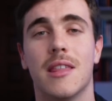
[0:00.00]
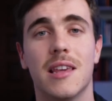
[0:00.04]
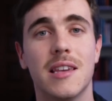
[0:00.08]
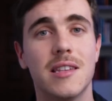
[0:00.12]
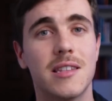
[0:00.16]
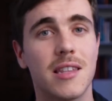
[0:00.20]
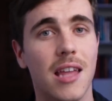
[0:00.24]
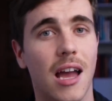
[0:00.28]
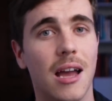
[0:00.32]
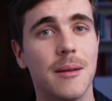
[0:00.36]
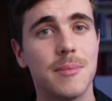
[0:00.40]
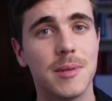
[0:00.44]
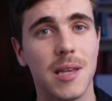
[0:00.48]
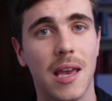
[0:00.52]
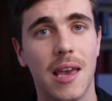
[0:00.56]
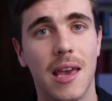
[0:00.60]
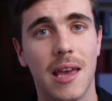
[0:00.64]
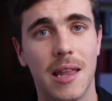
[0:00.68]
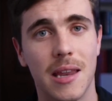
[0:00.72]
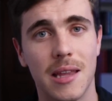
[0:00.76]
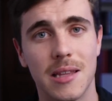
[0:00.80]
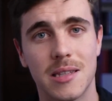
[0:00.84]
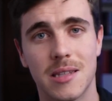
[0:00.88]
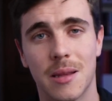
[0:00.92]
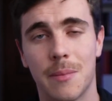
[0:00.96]
These types of
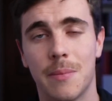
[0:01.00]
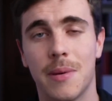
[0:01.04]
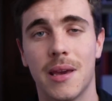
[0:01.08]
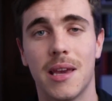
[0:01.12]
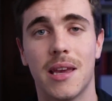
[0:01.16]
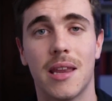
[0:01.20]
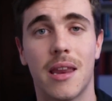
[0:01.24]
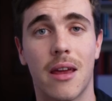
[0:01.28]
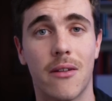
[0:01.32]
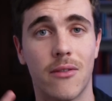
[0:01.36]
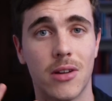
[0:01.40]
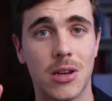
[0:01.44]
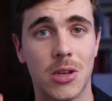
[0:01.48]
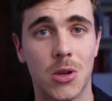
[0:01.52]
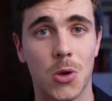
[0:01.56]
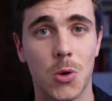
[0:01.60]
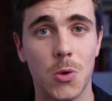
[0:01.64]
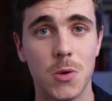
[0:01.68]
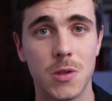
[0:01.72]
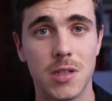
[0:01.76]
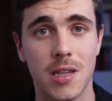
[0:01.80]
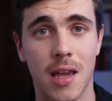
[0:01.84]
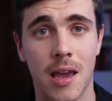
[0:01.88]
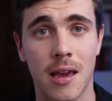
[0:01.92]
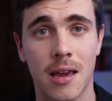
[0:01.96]
edits appeared every
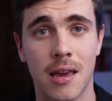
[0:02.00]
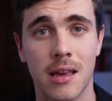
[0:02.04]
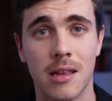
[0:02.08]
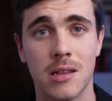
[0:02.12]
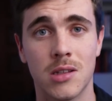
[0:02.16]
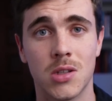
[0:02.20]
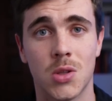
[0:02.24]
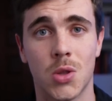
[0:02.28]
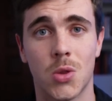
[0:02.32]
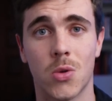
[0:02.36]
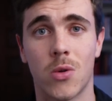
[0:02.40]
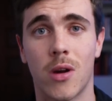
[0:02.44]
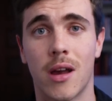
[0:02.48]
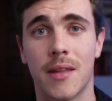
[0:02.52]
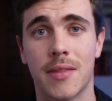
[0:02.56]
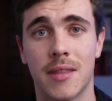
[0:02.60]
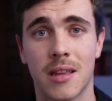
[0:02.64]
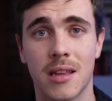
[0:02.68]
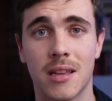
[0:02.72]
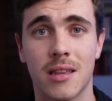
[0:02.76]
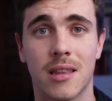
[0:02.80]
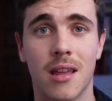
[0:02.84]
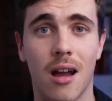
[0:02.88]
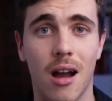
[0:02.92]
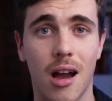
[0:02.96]
2 seconds throughout the
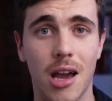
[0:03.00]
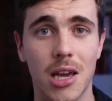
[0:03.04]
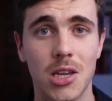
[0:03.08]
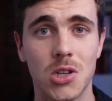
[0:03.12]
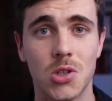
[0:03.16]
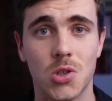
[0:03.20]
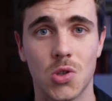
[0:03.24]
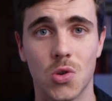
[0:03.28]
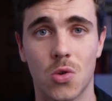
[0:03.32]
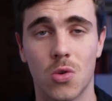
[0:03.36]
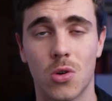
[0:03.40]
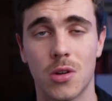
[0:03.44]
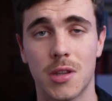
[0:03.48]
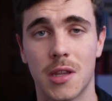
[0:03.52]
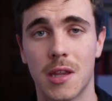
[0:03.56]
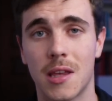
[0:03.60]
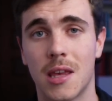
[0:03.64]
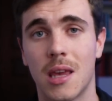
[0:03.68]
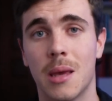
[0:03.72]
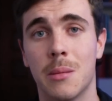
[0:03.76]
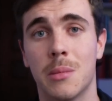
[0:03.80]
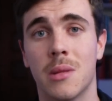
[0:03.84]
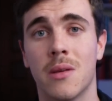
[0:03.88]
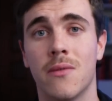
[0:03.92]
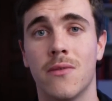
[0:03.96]
entire short to
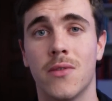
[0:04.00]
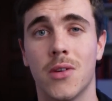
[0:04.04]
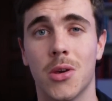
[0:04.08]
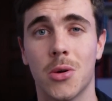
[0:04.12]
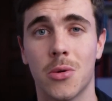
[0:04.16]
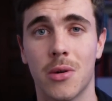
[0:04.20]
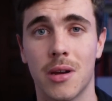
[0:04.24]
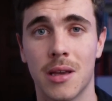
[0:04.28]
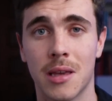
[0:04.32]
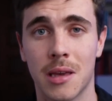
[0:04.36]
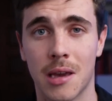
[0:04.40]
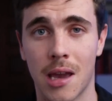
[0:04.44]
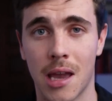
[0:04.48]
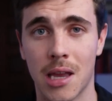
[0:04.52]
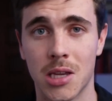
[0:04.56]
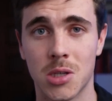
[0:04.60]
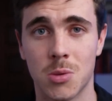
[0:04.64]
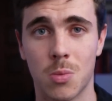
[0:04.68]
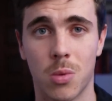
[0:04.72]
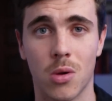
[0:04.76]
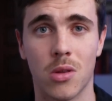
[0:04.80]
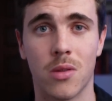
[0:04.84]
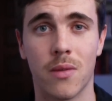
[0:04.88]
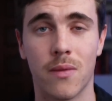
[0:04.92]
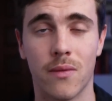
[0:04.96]
keep the viewer engaged
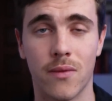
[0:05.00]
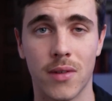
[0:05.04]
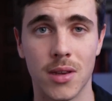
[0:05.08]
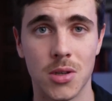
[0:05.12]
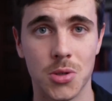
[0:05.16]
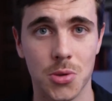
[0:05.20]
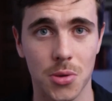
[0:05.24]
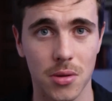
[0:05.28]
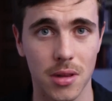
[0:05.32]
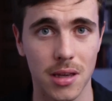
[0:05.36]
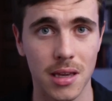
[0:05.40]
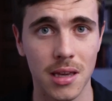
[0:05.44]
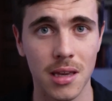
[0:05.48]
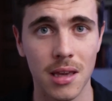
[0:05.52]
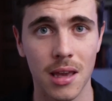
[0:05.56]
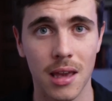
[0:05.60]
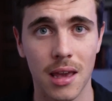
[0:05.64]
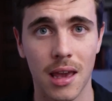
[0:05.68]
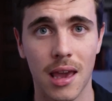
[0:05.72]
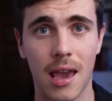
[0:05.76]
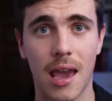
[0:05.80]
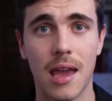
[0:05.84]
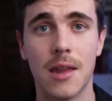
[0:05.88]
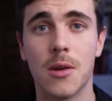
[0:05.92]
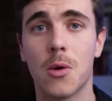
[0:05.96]
both visually
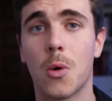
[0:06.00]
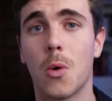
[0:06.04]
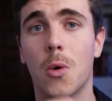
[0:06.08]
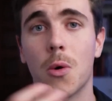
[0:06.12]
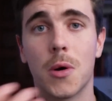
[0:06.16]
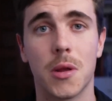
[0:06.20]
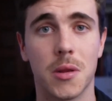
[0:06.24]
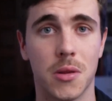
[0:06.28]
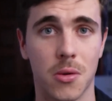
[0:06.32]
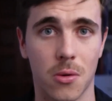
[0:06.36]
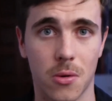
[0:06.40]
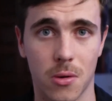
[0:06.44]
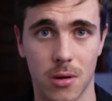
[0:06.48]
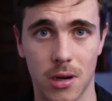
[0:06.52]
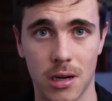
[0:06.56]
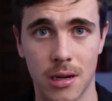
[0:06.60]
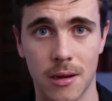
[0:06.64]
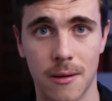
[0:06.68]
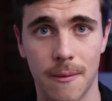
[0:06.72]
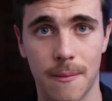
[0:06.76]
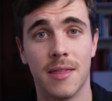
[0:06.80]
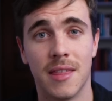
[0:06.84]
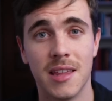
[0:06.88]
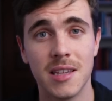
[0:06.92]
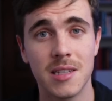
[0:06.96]
and auditory.
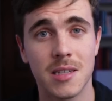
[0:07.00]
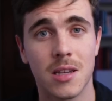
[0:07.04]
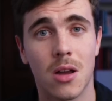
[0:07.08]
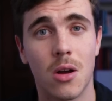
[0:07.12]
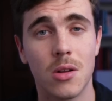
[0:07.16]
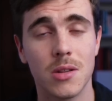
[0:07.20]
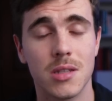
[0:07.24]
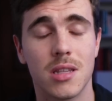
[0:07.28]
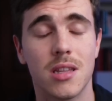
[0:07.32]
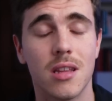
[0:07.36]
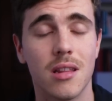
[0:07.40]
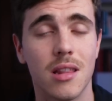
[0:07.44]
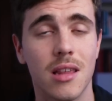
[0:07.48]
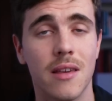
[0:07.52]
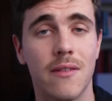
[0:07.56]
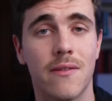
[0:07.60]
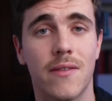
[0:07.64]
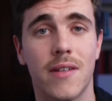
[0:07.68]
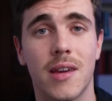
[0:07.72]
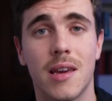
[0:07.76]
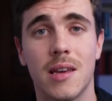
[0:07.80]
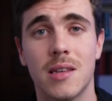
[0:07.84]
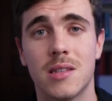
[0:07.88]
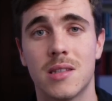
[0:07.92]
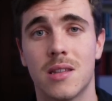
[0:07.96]
This constantly
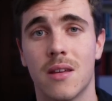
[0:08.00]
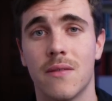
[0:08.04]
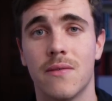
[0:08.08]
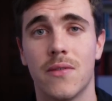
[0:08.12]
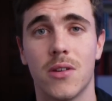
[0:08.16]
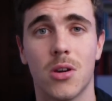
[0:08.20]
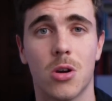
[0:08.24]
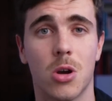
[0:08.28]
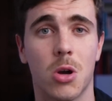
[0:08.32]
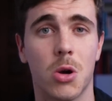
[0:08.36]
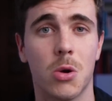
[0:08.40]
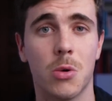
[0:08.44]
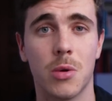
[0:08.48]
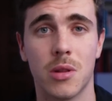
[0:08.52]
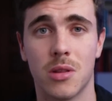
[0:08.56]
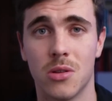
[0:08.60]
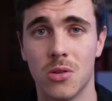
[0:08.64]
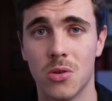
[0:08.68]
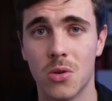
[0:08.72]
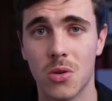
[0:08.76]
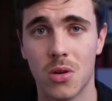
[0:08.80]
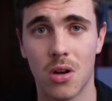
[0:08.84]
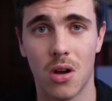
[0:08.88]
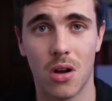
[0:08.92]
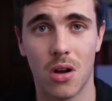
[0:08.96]
feeds the viewer with new